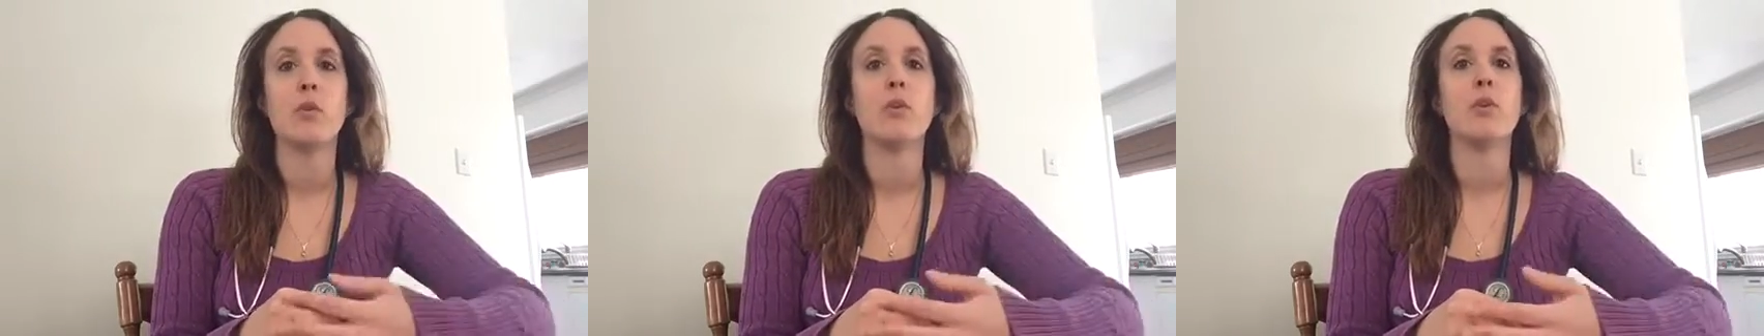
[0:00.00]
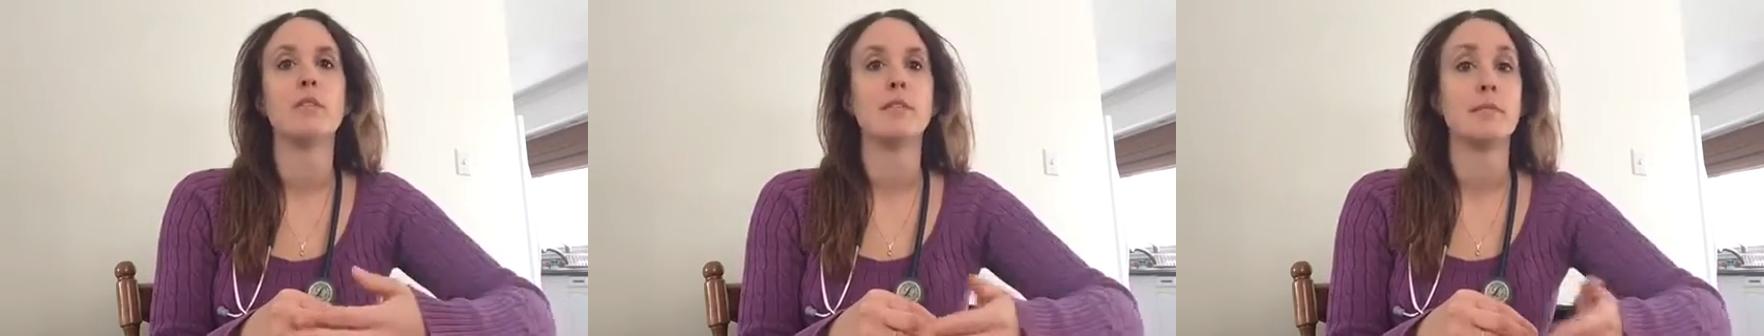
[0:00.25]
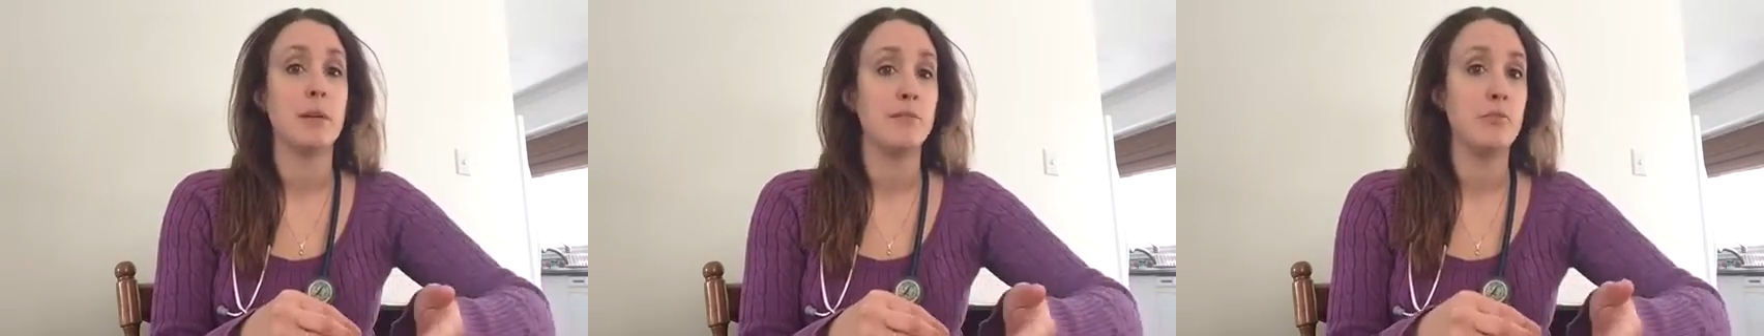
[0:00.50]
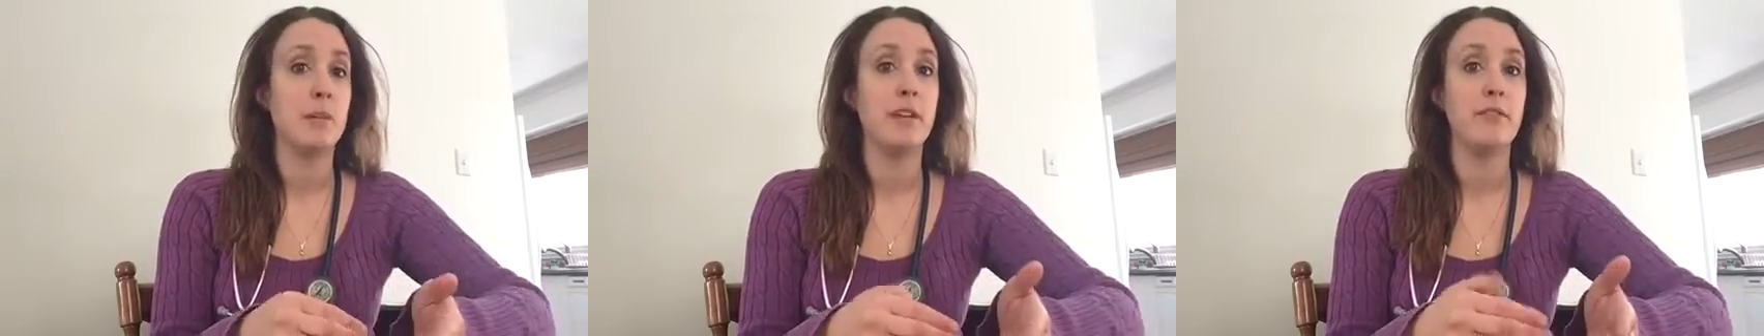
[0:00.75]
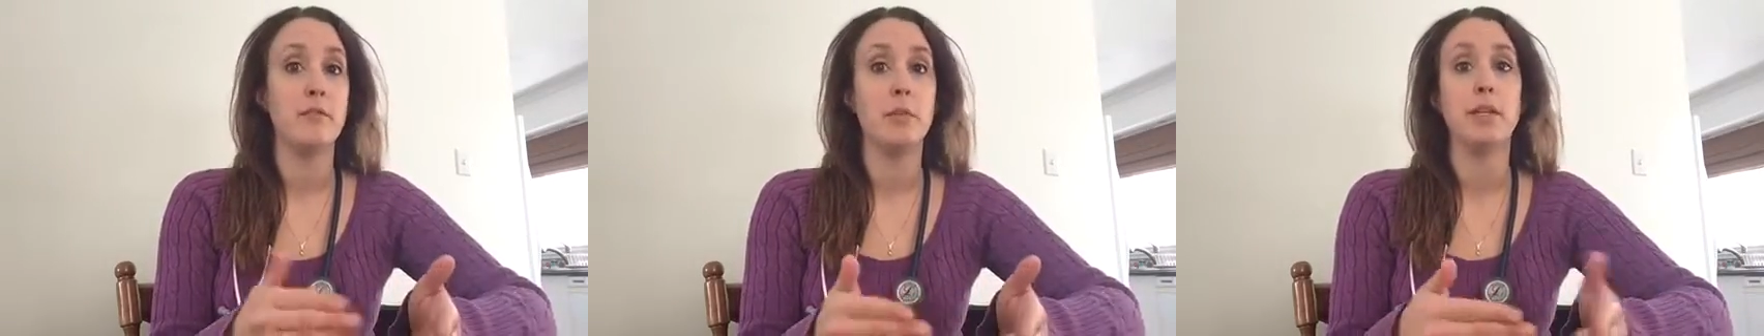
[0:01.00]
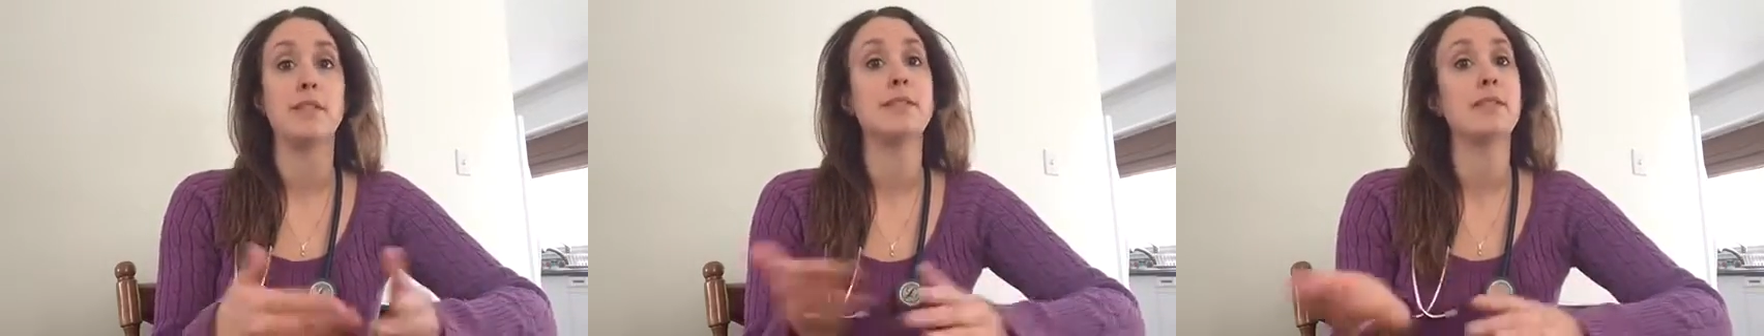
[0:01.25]
or sometimes you might even be
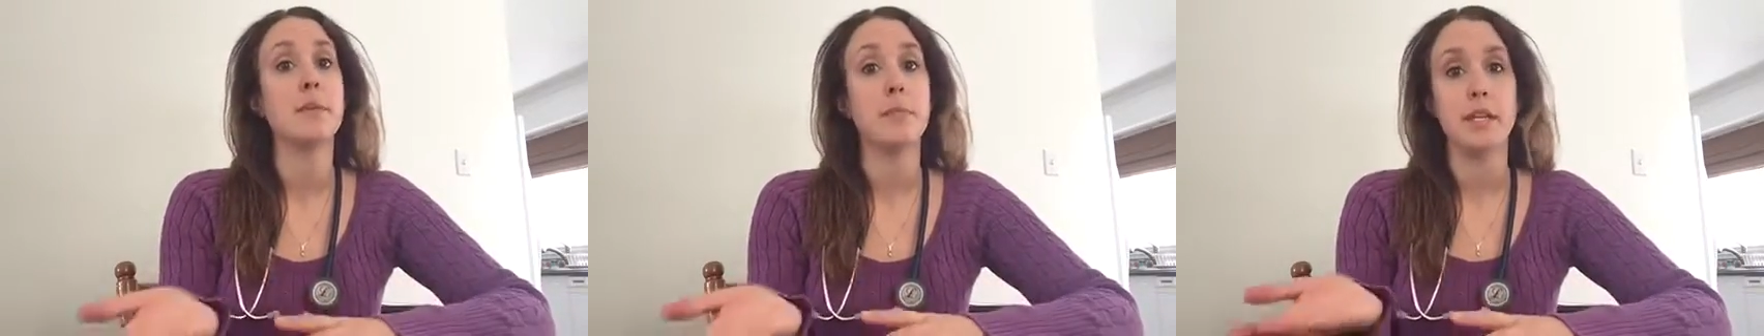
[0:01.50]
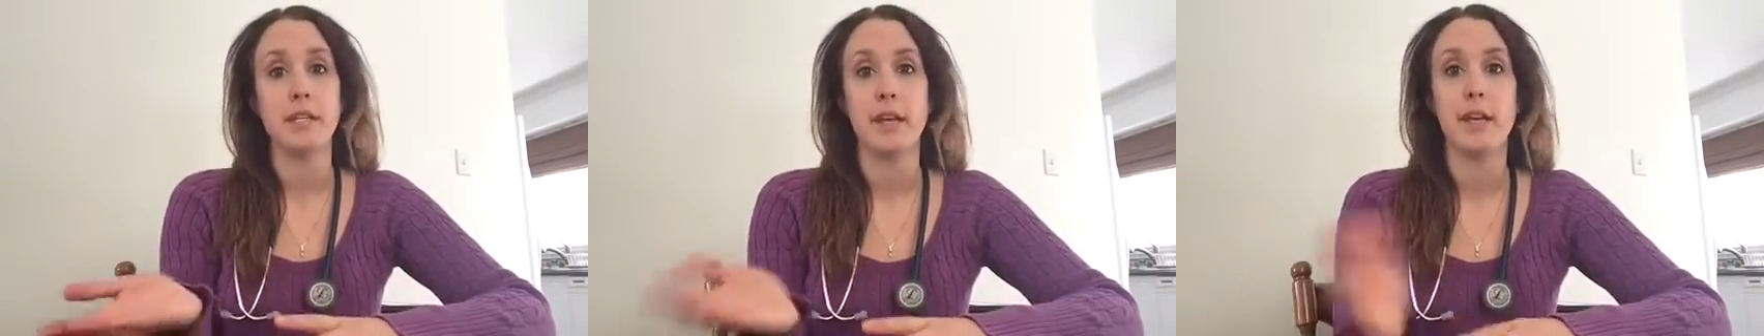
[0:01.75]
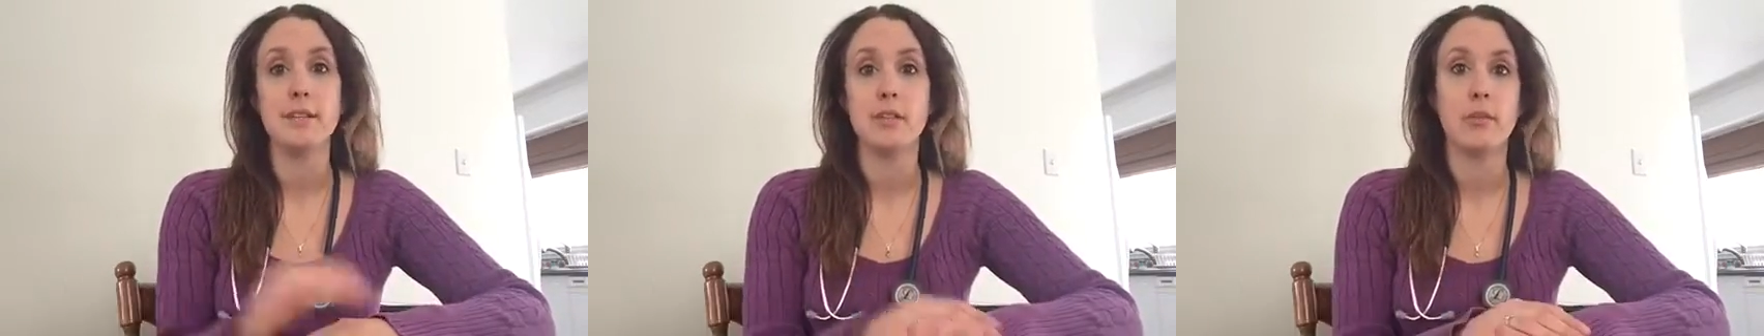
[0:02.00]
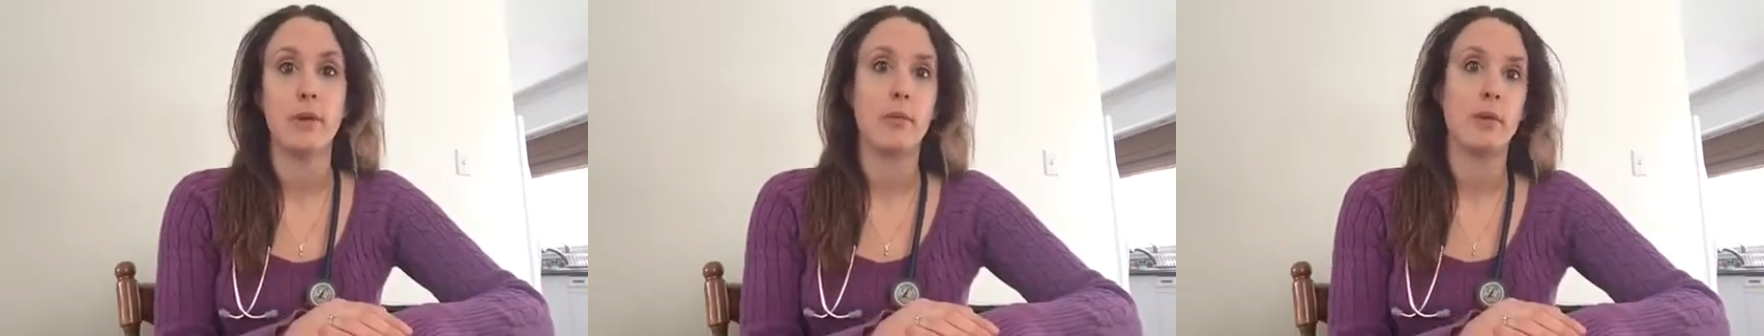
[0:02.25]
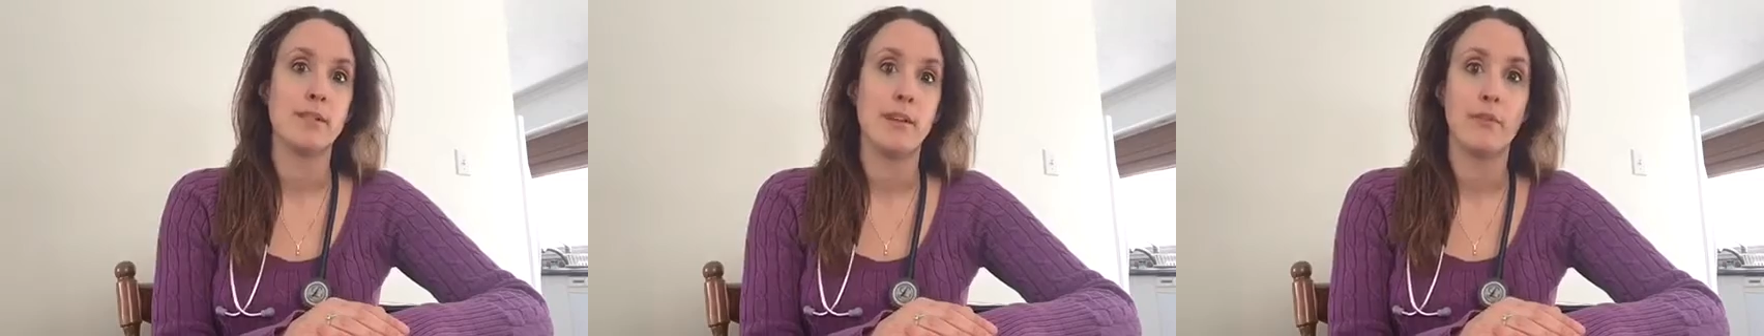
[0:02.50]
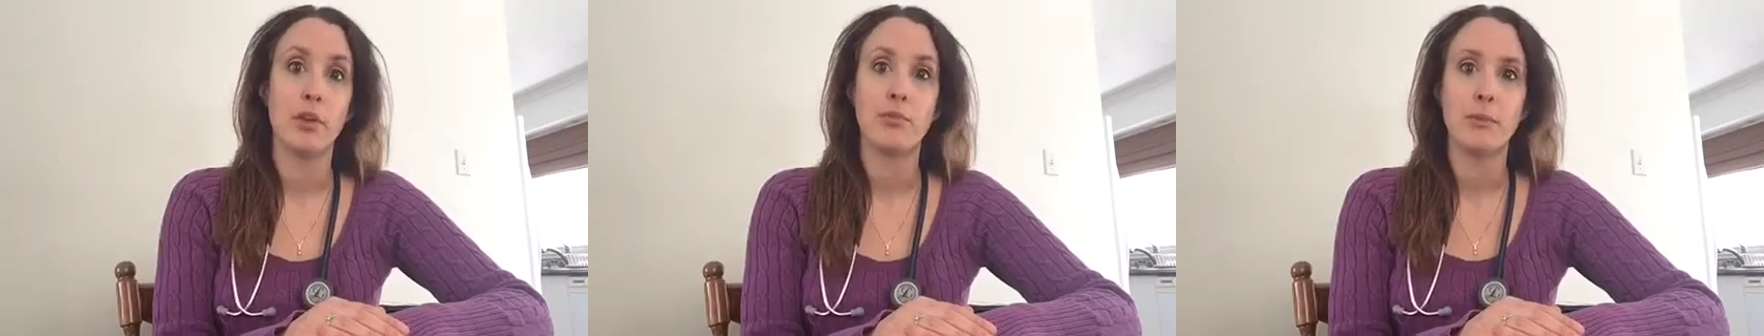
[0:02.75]
skipping days and going once
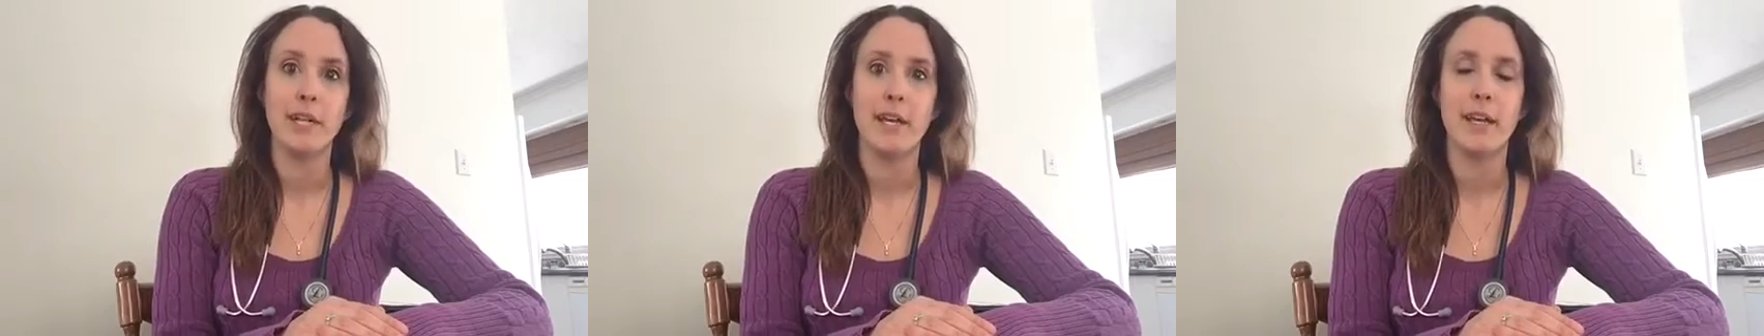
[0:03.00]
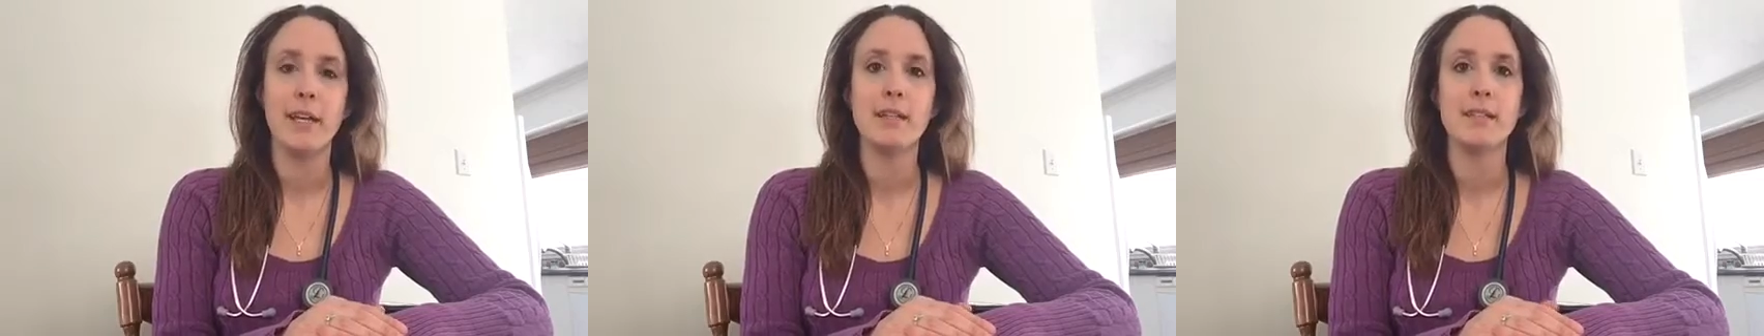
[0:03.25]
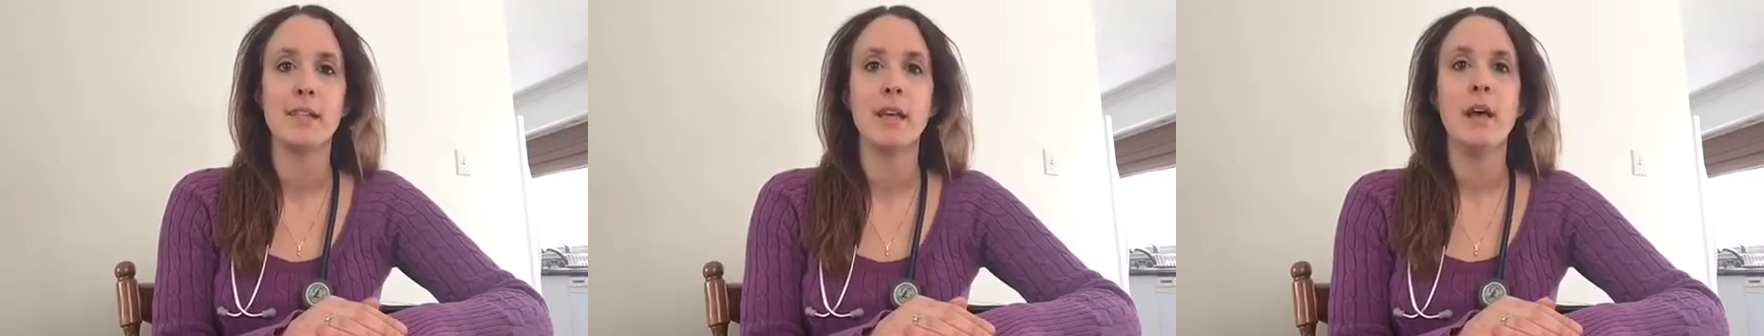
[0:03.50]
every 3 days.